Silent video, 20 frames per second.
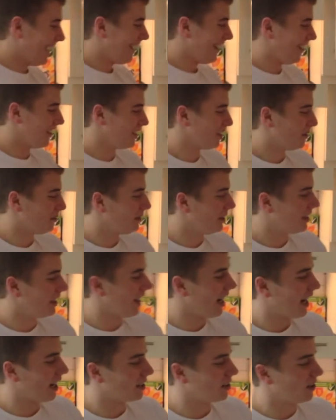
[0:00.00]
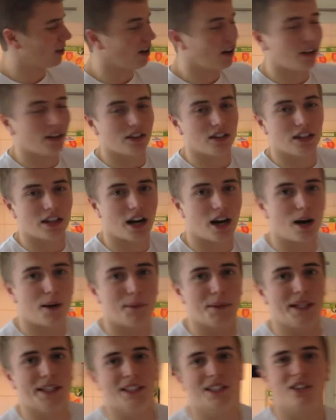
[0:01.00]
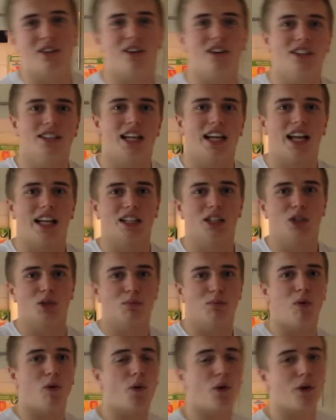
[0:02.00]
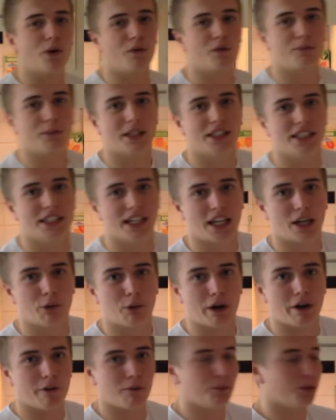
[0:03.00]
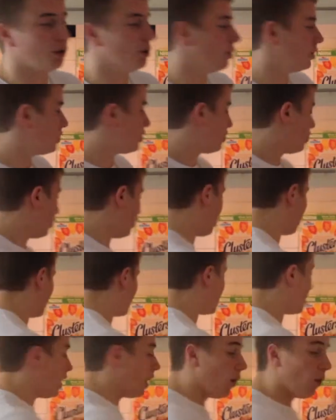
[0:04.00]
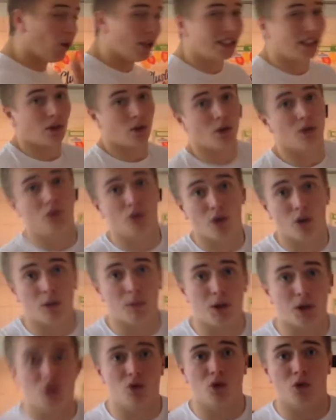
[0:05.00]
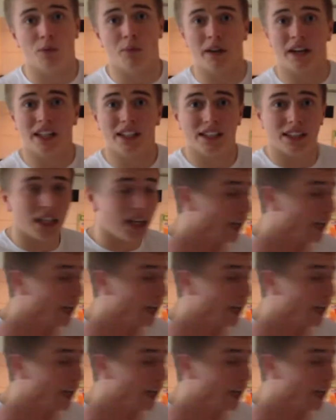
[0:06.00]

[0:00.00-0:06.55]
Got some of this extra hot Caribbean sauce. I like to just pour it over my chicken when I'm doing skewers, which I'm gonna do in about two minutes.